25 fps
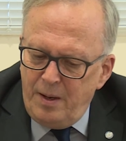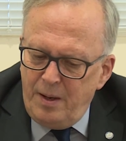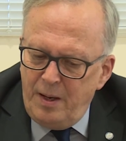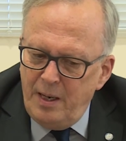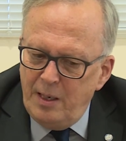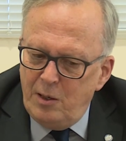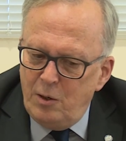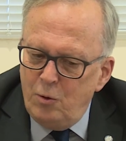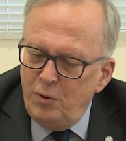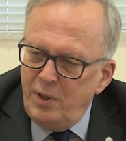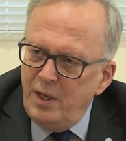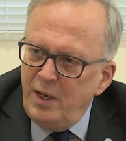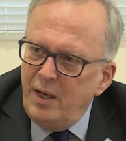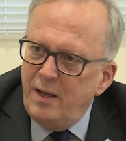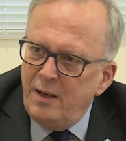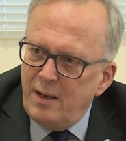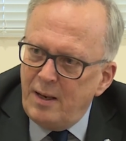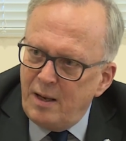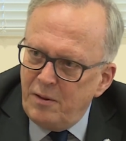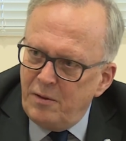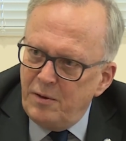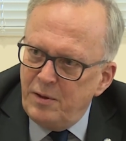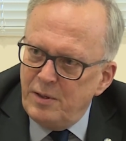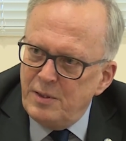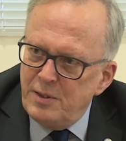including in
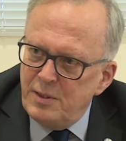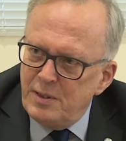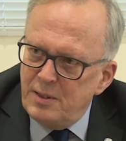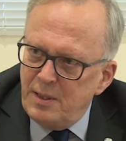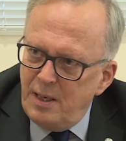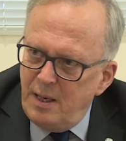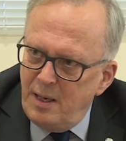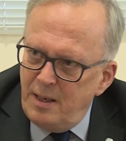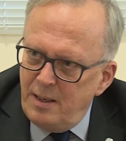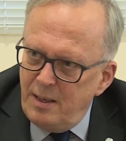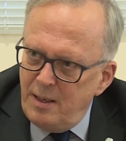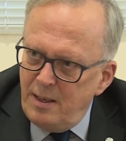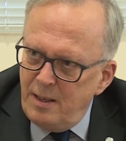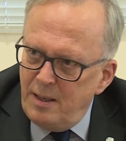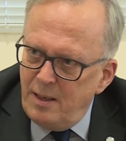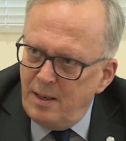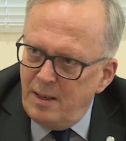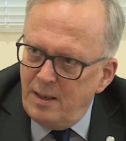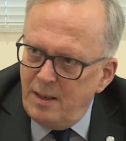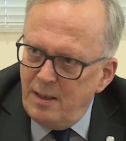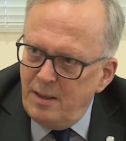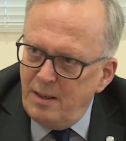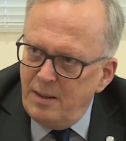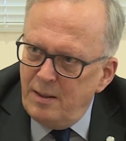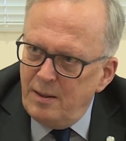Athens and
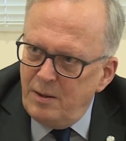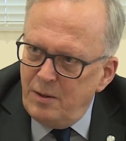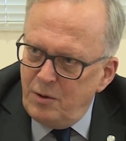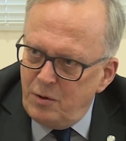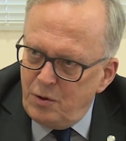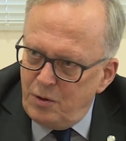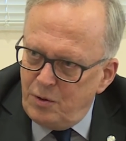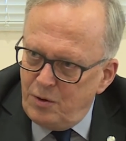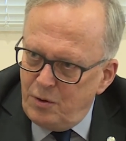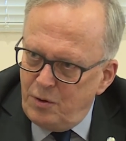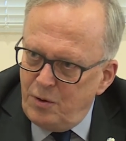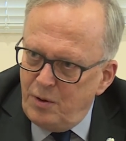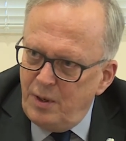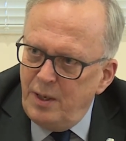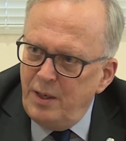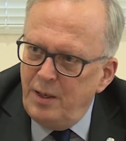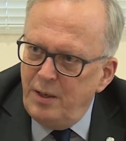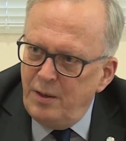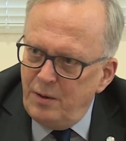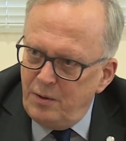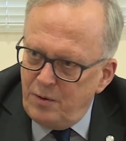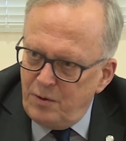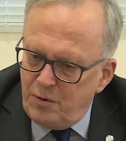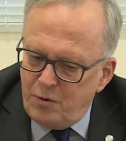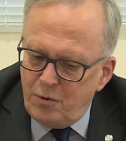
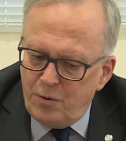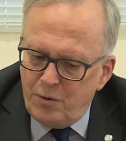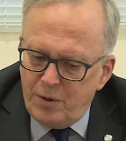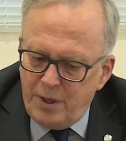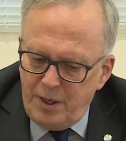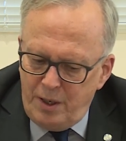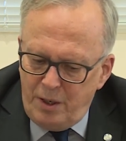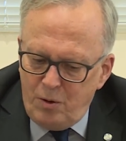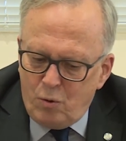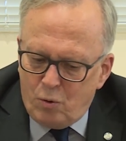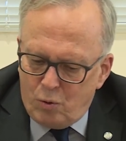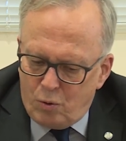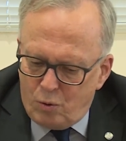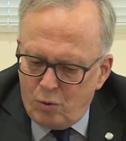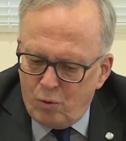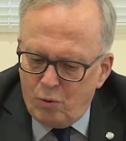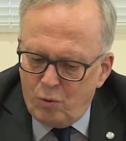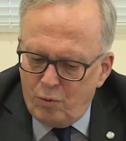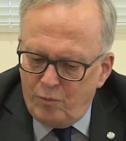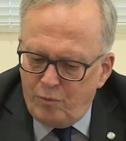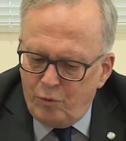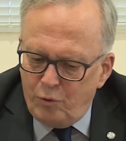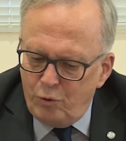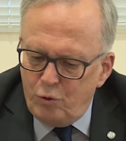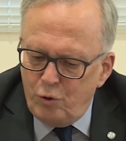in Turkey, or
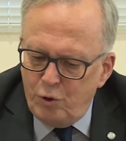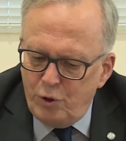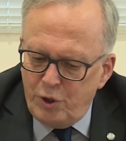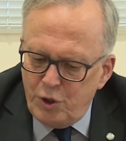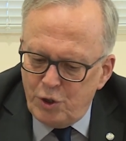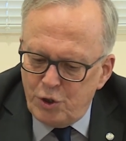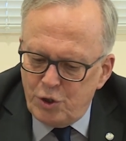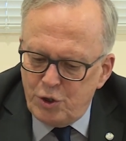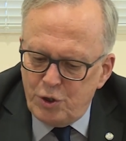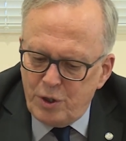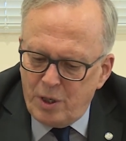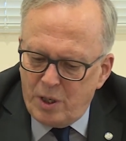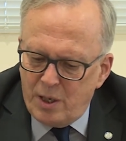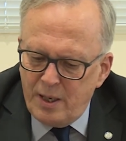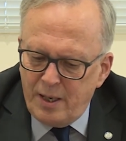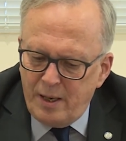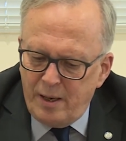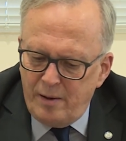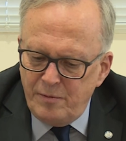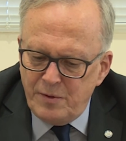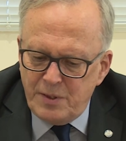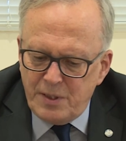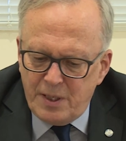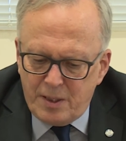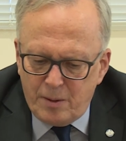for Turkish
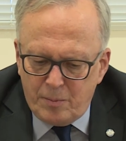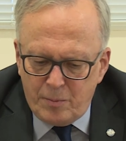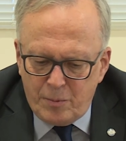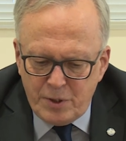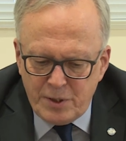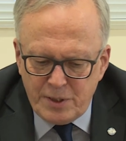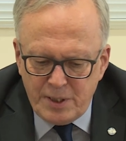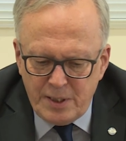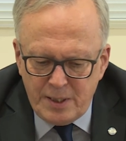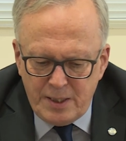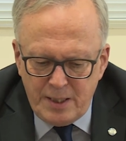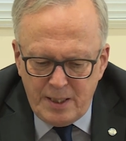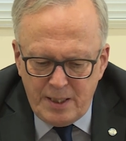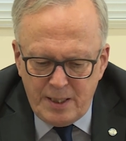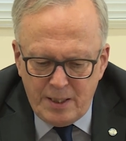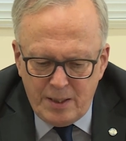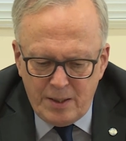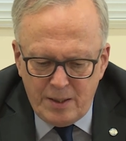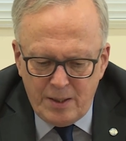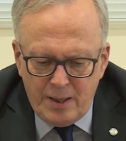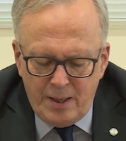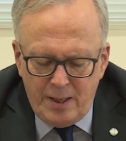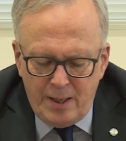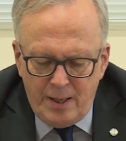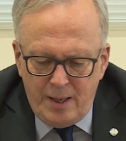archives that are present
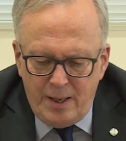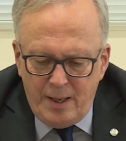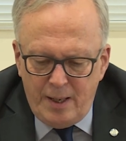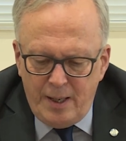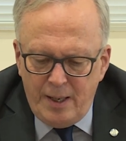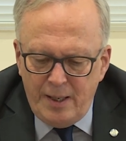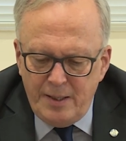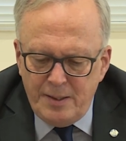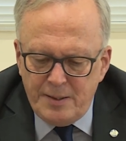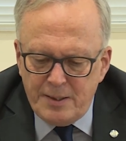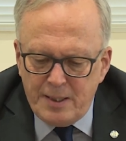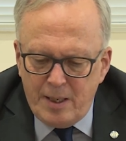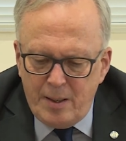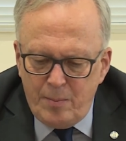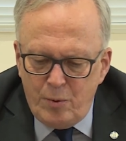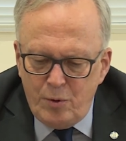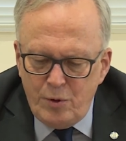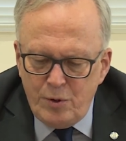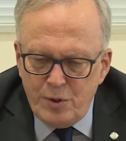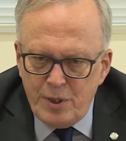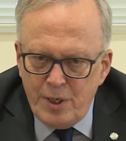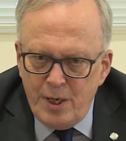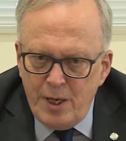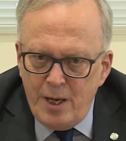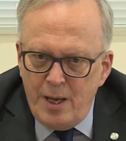in
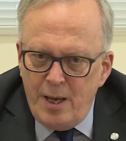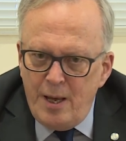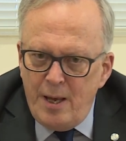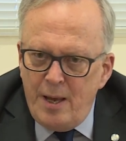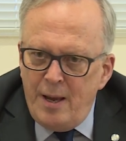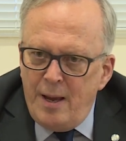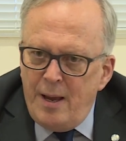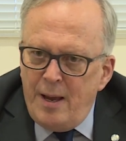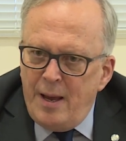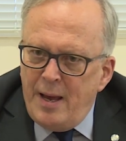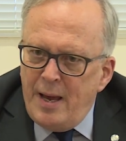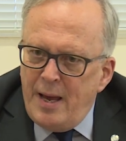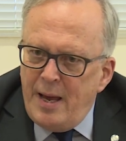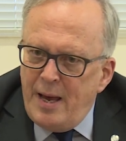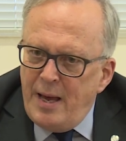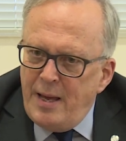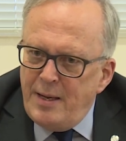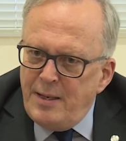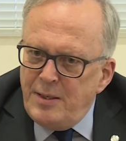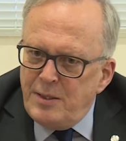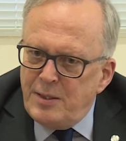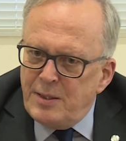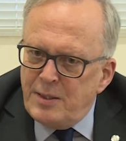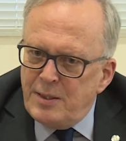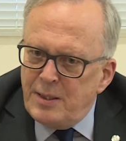Cyprus.
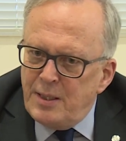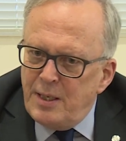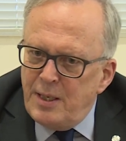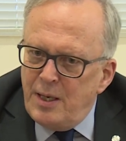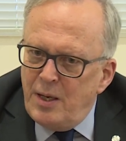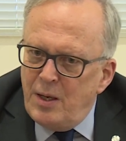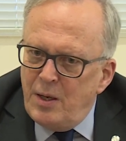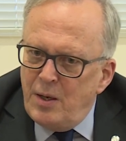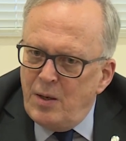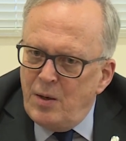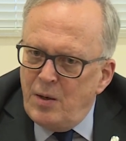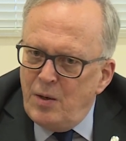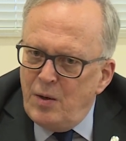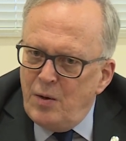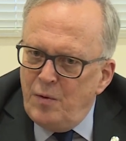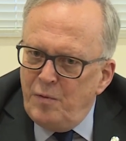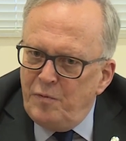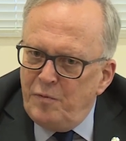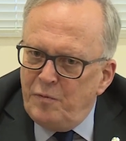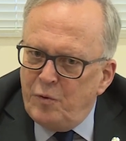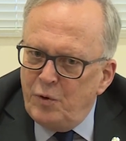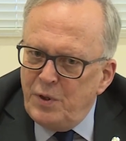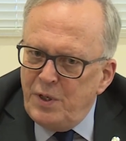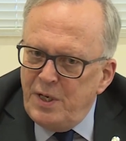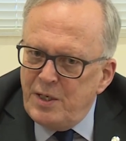And
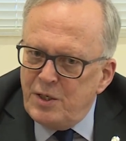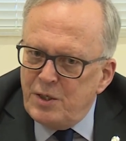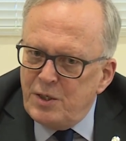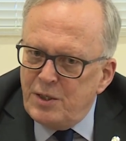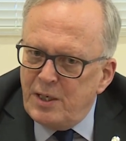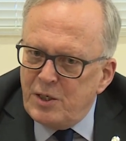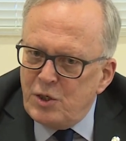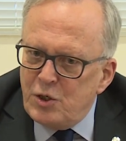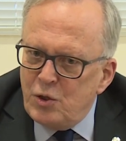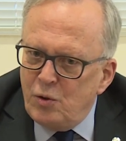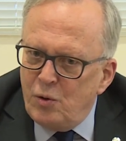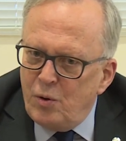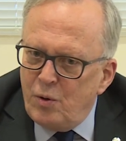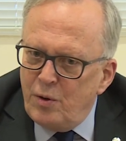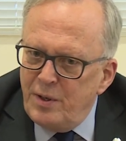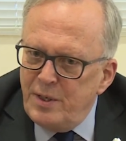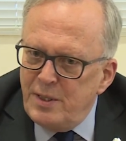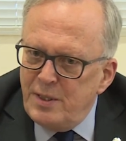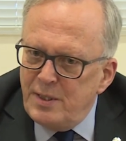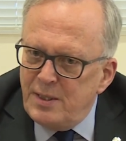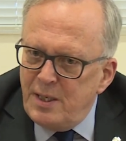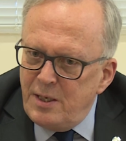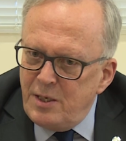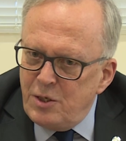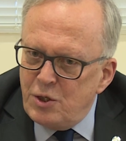for the international
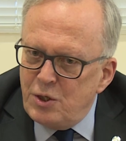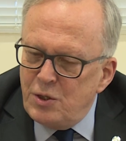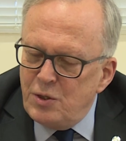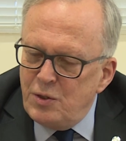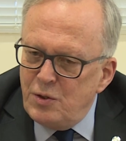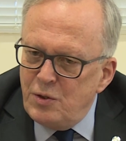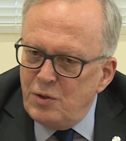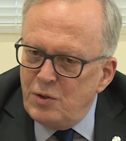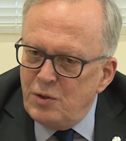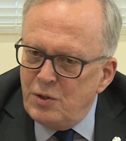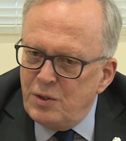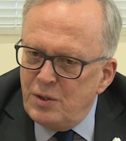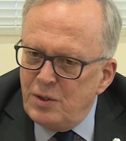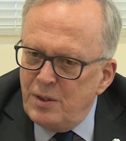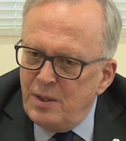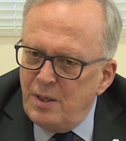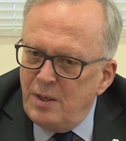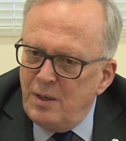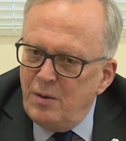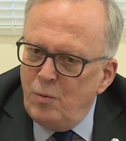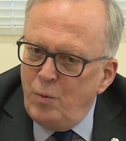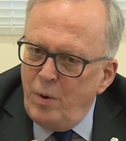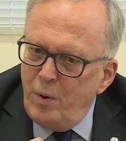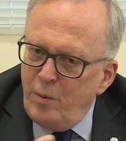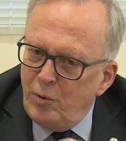organizations,
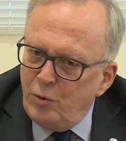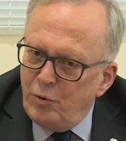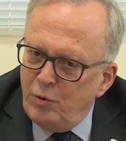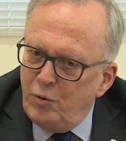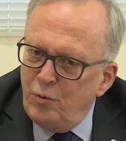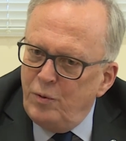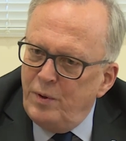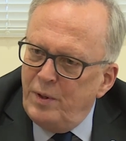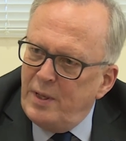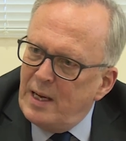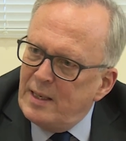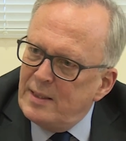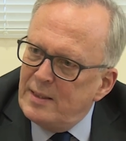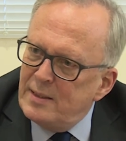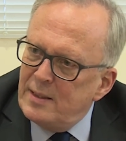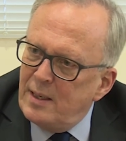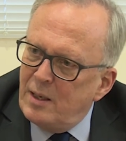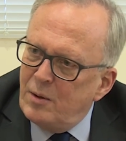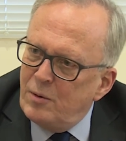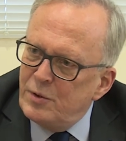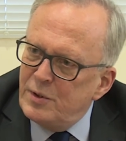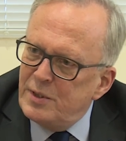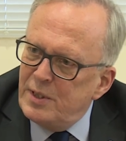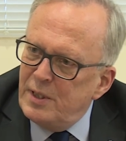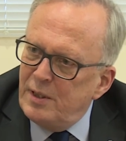we will do that
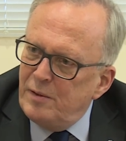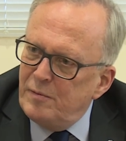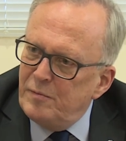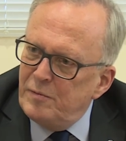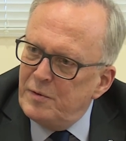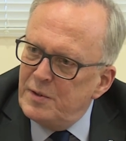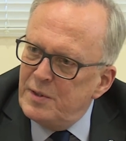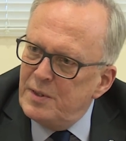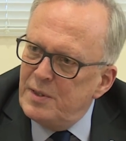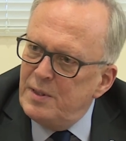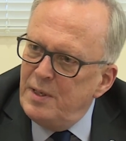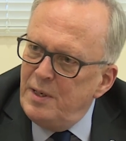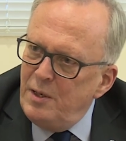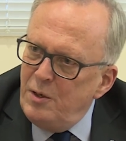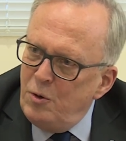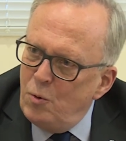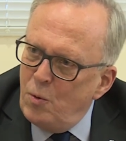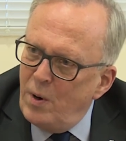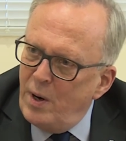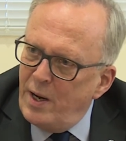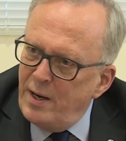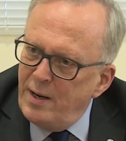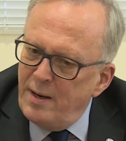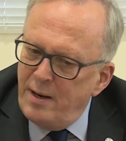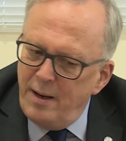ourselves, the
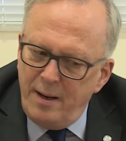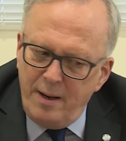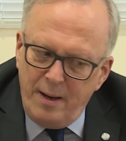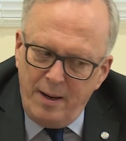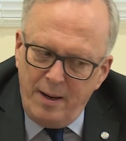UN